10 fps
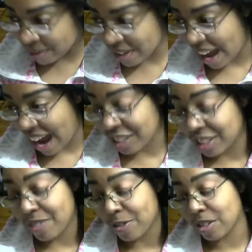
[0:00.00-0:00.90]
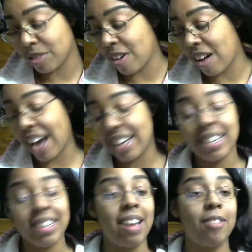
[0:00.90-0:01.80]
Actually, first of all, I'd
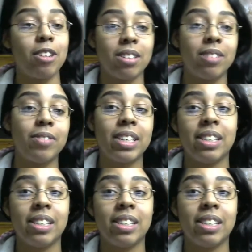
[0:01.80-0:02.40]
never heard of it